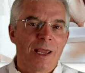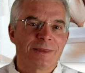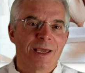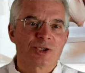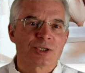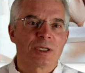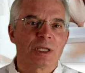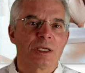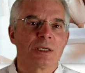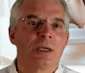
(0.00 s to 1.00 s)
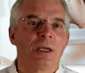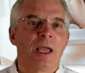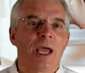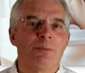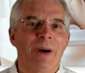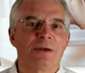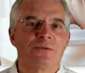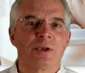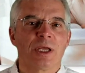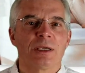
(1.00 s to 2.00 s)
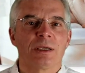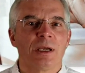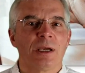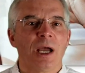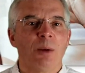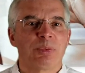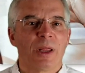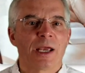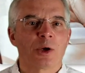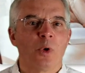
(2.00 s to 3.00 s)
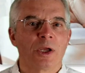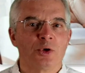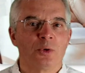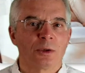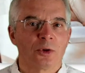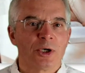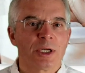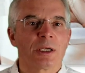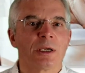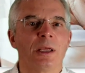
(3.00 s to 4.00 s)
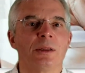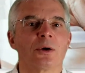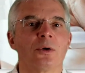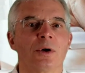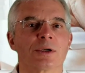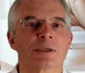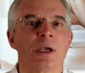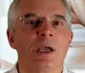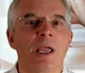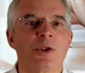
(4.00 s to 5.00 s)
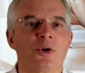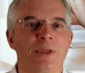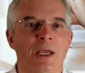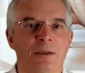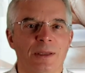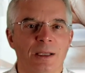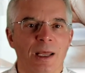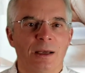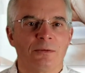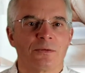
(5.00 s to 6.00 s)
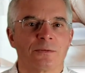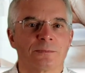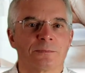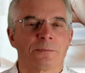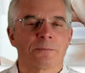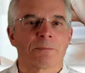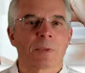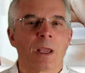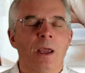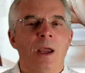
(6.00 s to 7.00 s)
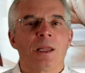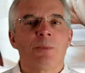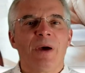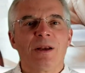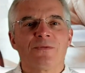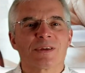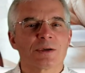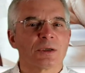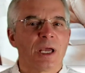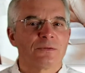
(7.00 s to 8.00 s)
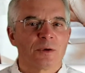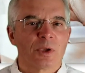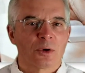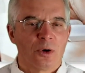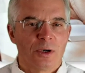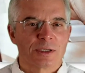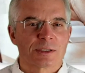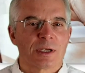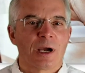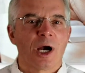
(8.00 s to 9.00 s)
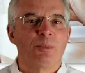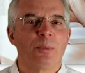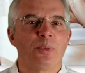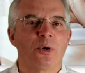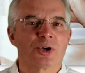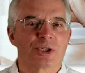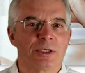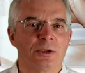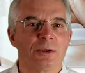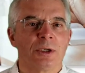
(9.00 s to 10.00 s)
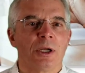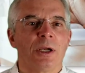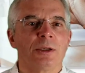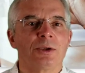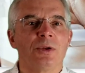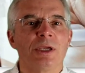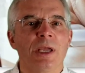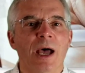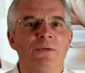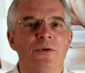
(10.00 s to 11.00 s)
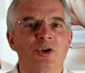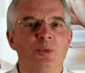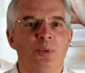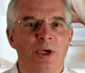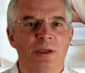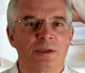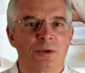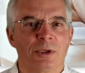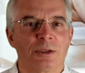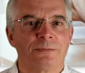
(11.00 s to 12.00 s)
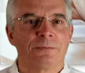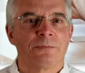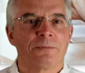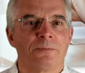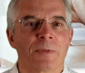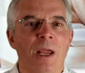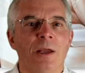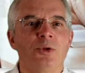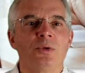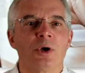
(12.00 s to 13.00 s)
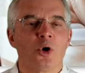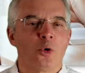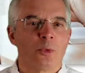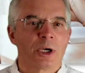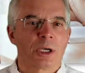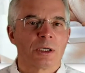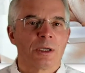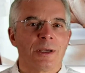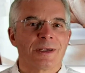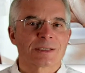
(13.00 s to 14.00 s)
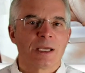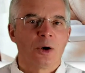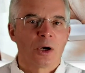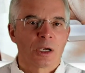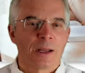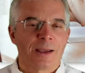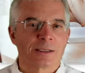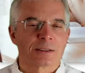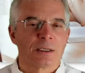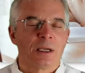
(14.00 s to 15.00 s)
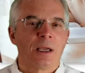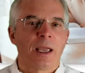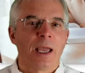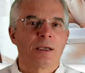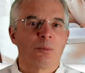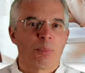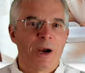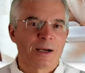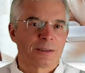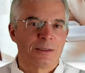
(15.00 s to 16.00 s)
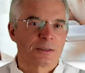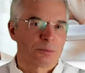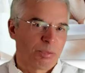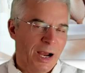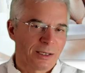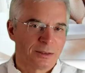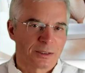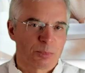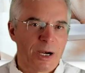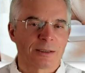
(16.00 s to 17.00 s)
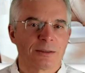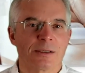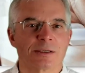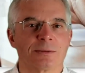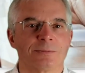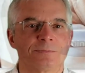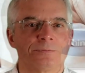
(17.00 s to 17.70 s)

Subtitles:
Intentionally and mindfully applying what you are learning in the course in your day-to-day life. The benefits you'll get from the course are proportional to the effort you put into it. Do the homework, stay organized, and practice, practice, practice.